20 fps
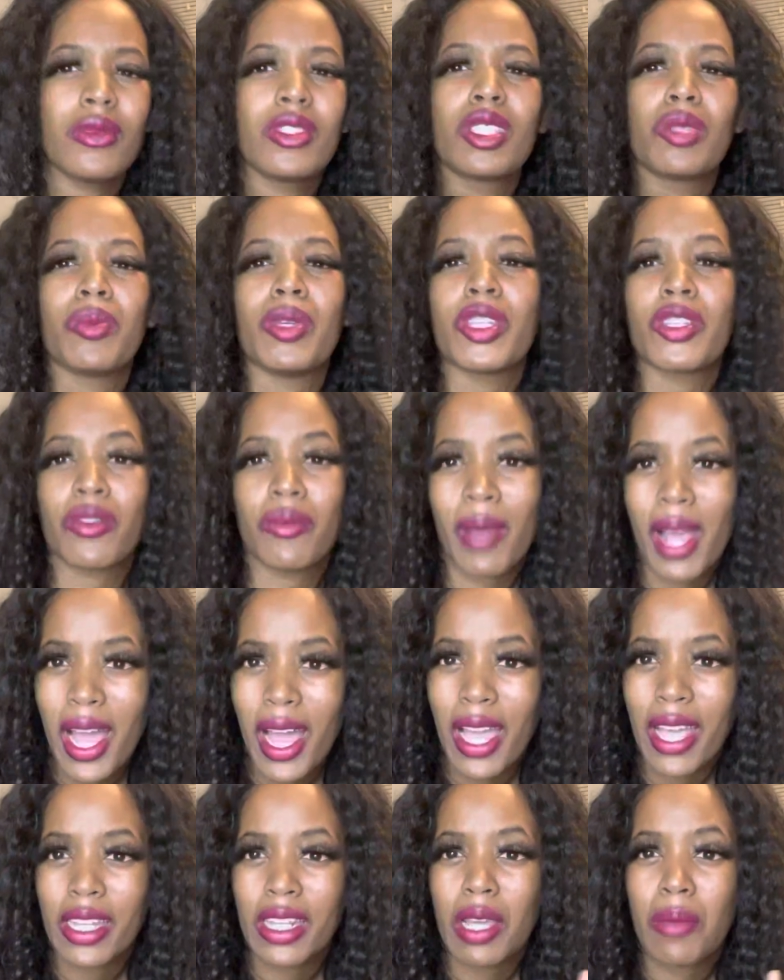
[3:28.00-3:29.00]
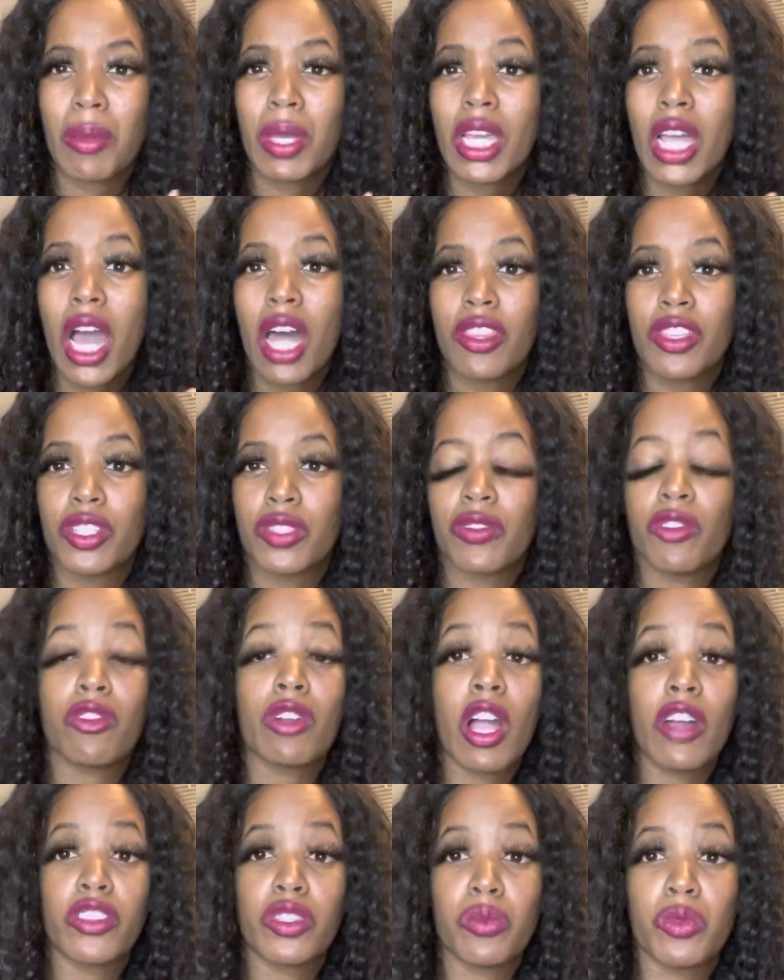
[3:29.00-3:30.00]
speak your mind and make others feel
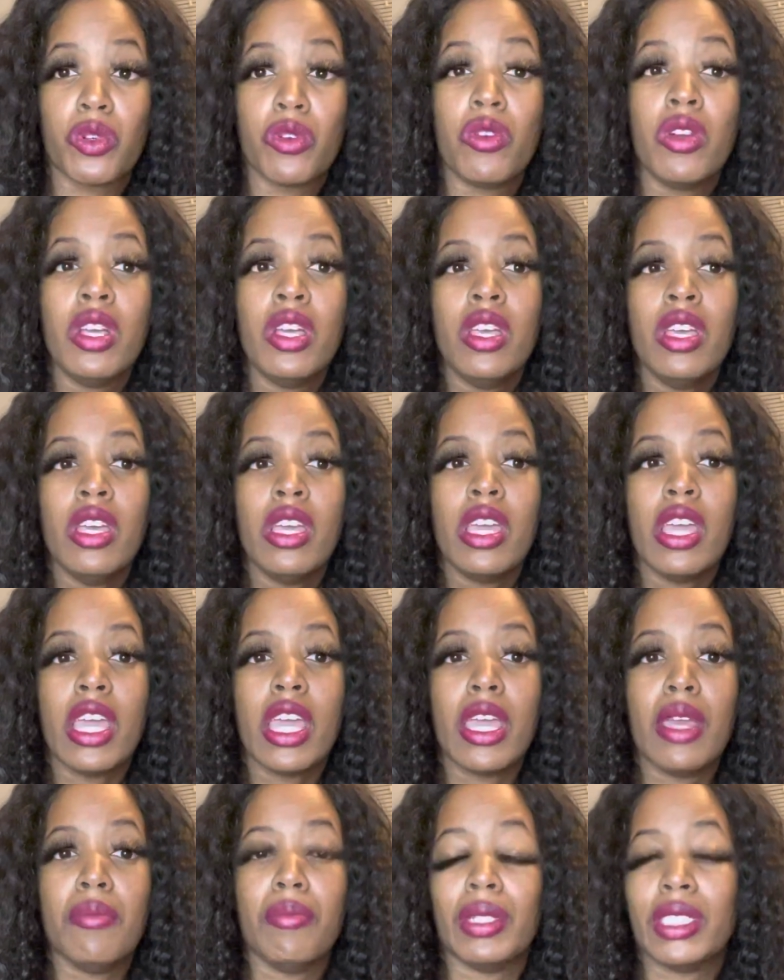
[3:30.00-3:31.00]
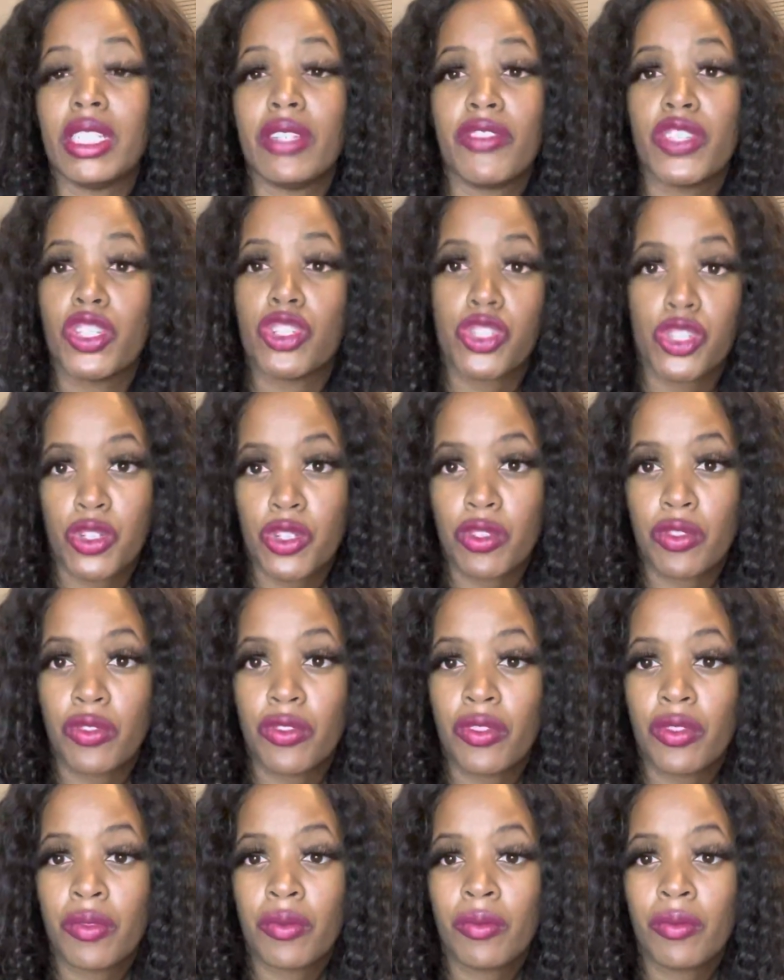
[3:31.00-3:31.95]
comfortable in believing your truth.